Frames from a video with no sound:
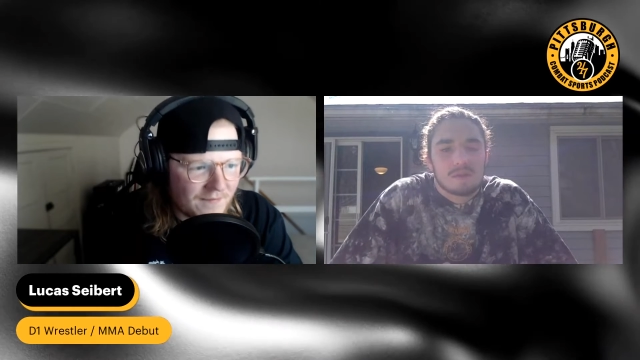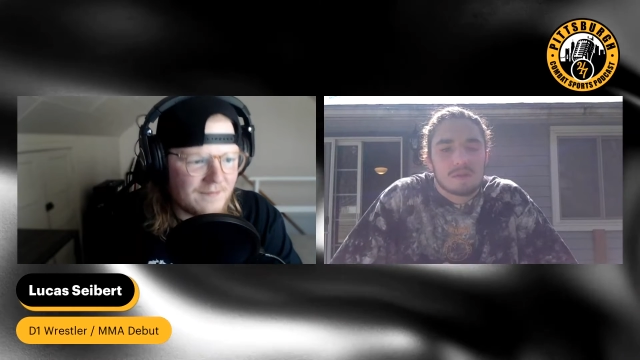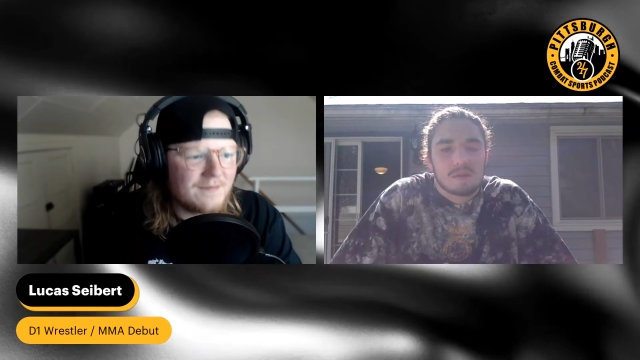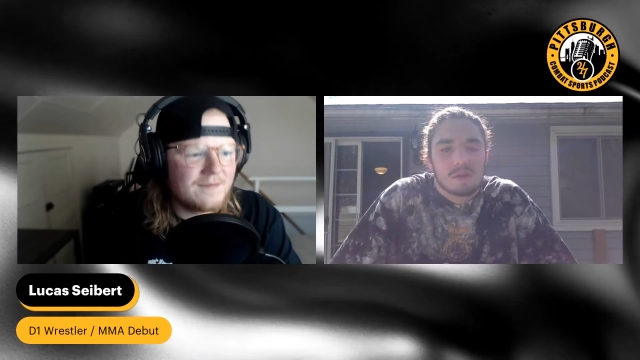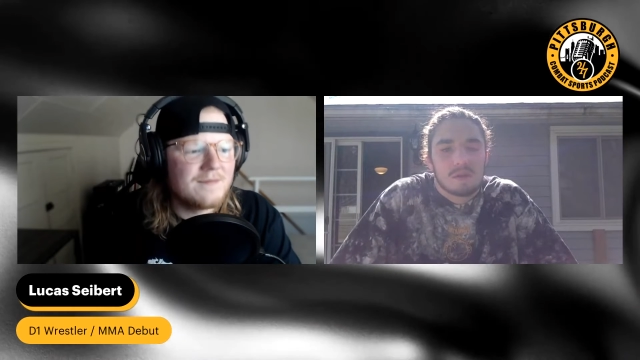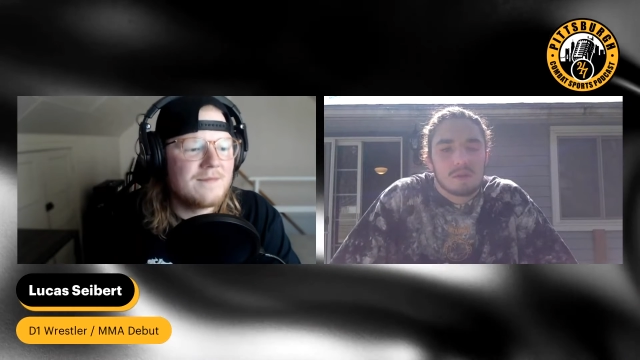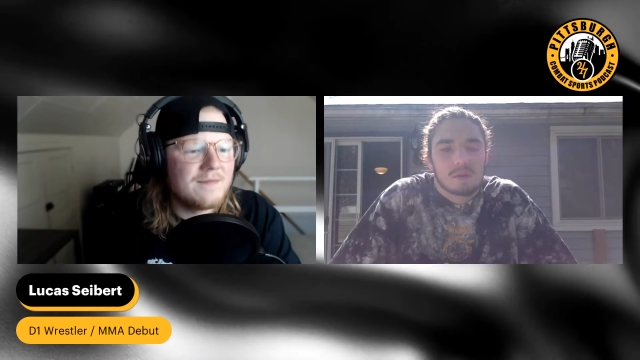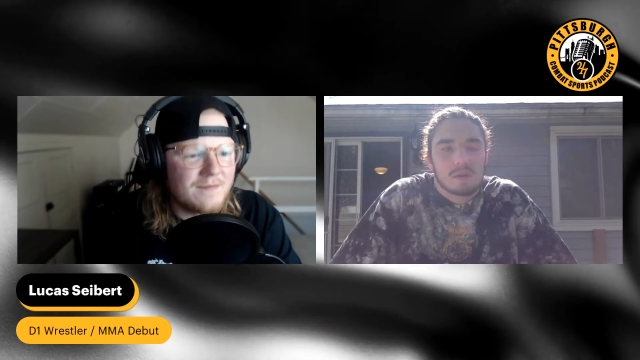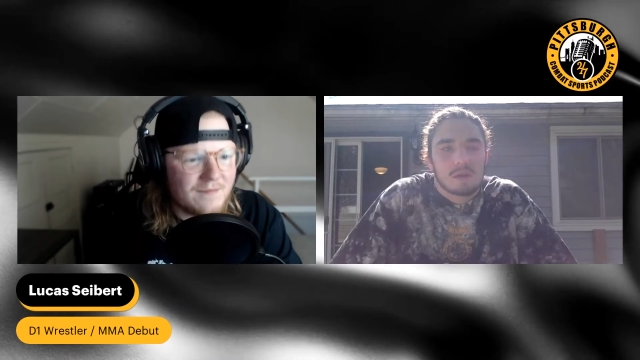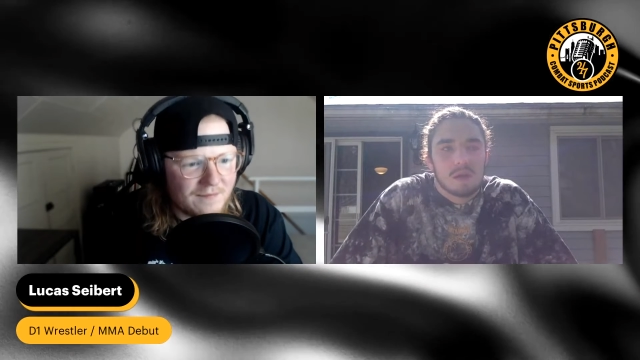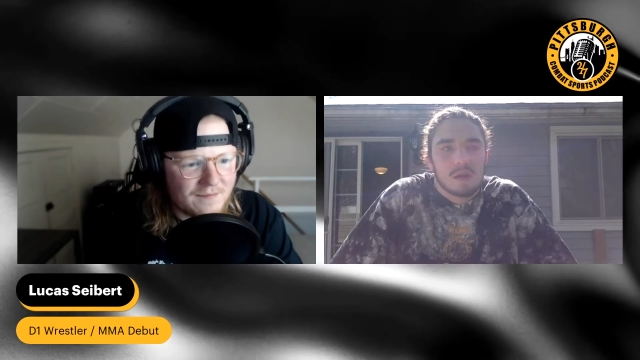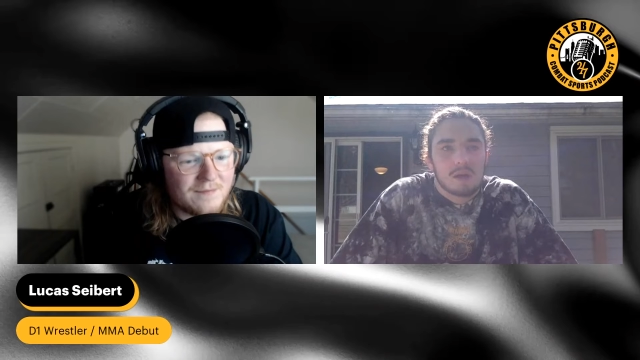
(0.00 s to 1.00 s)
Speaker 1: considered to
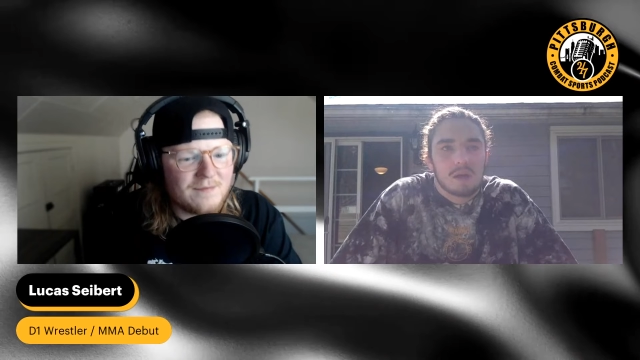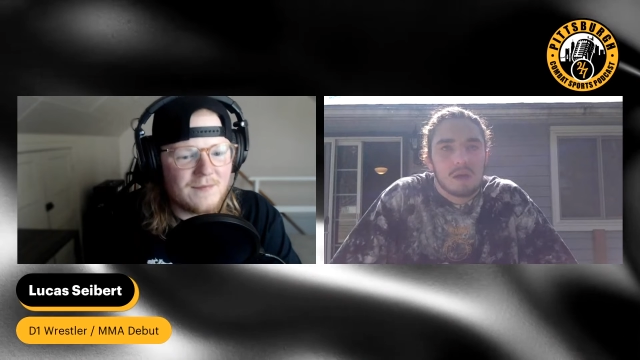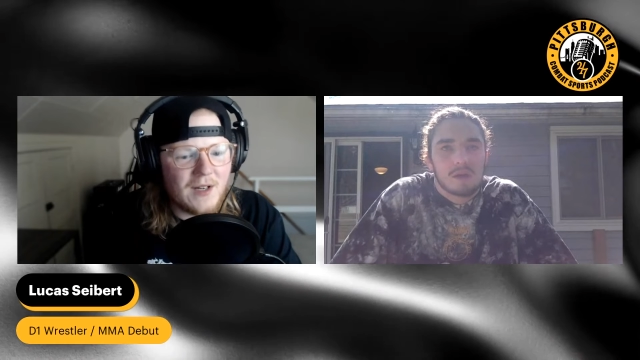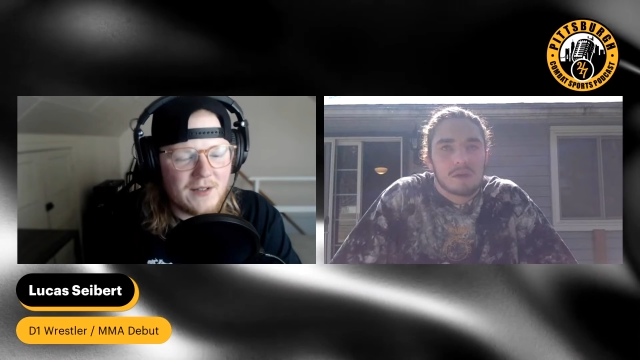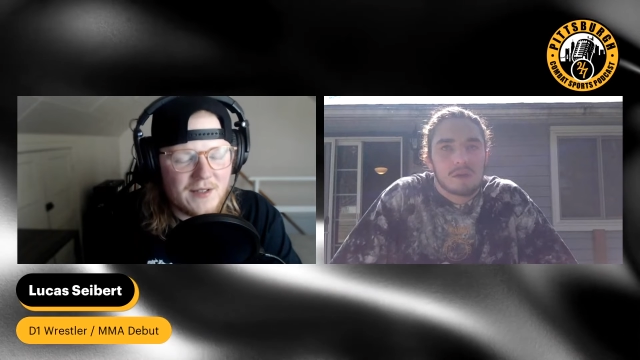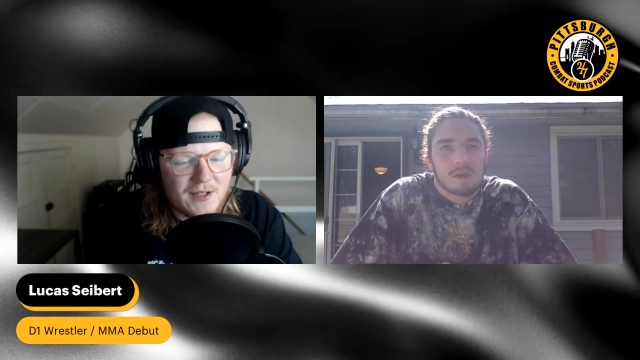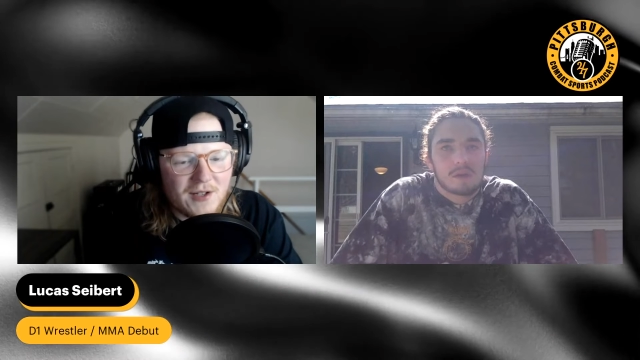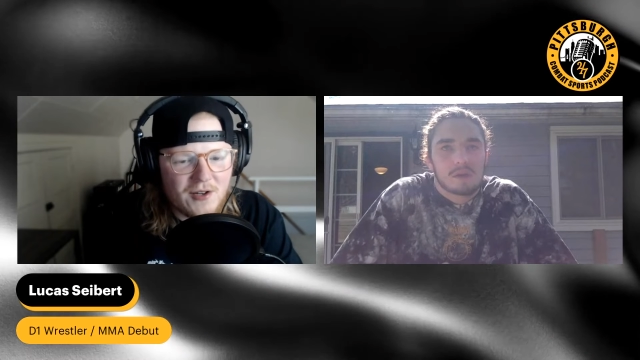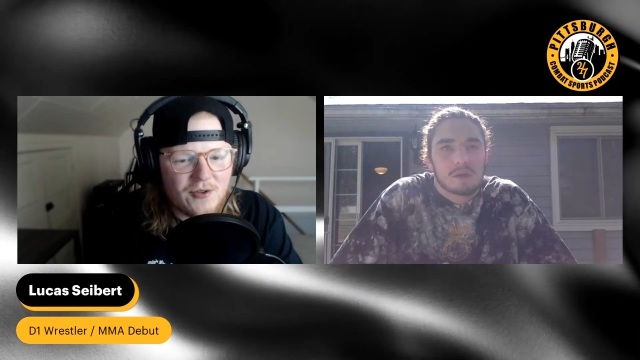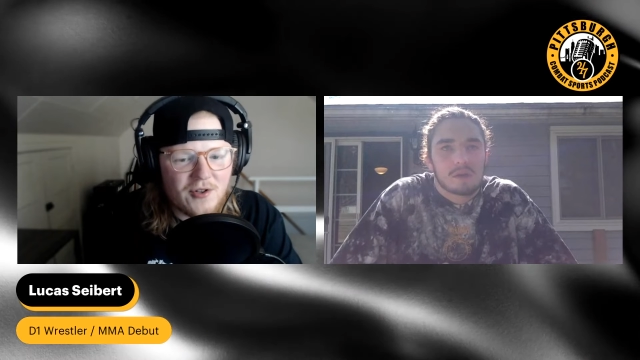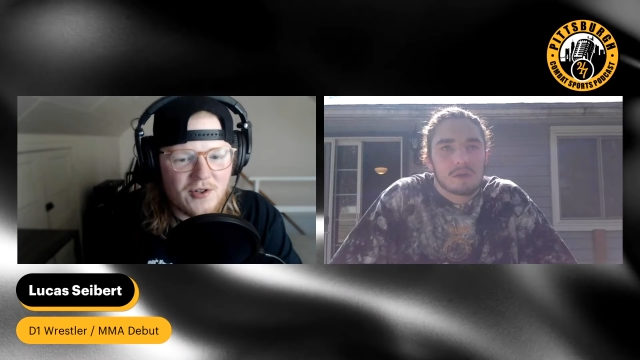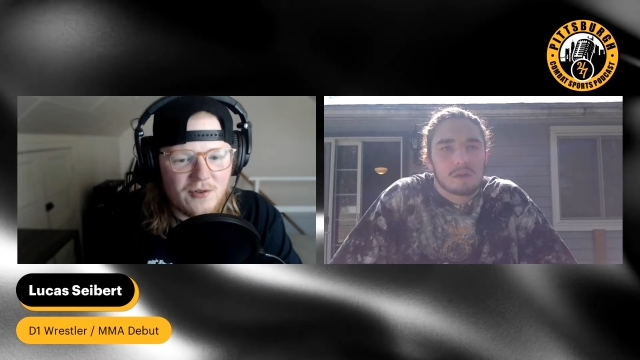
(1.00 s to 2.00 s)
go. Like I, I, I
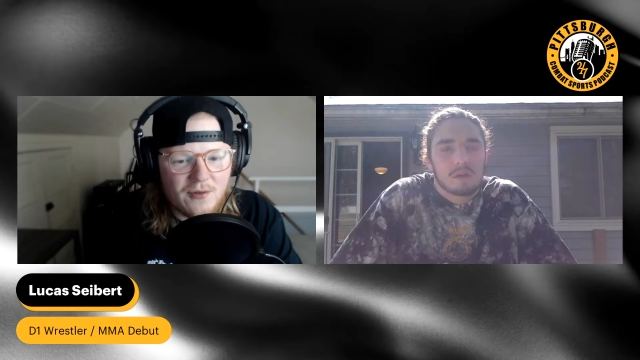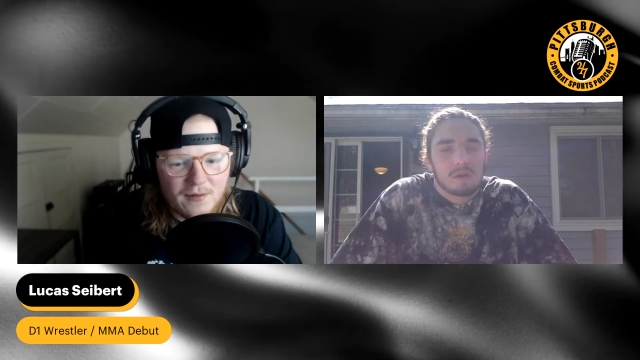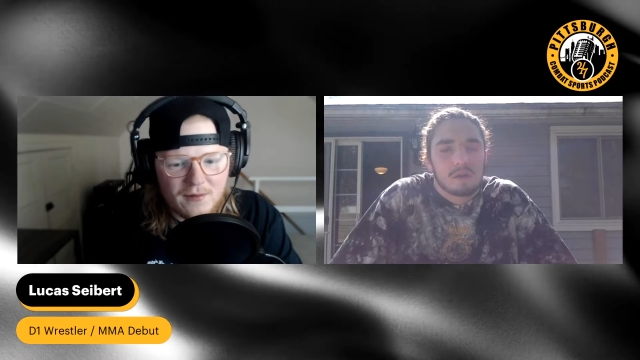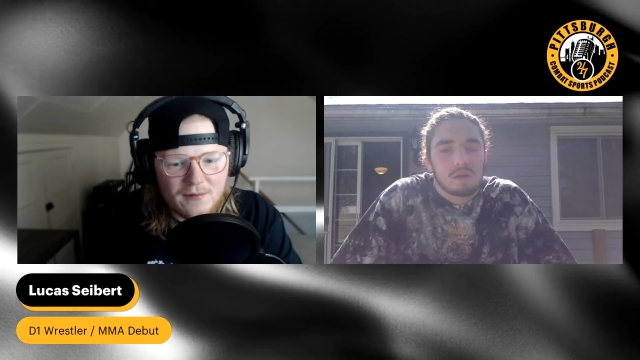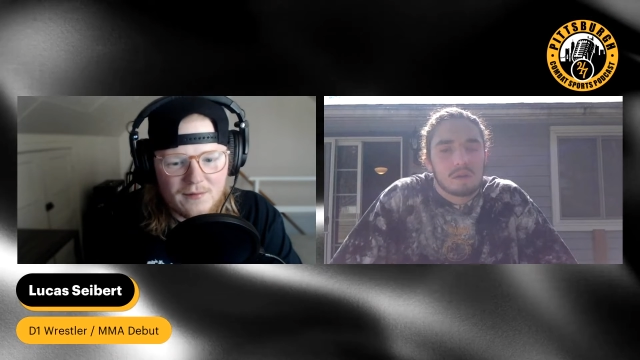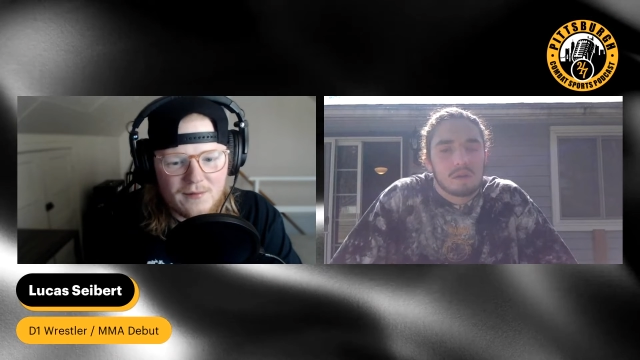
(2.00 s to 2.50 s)
think, think so too.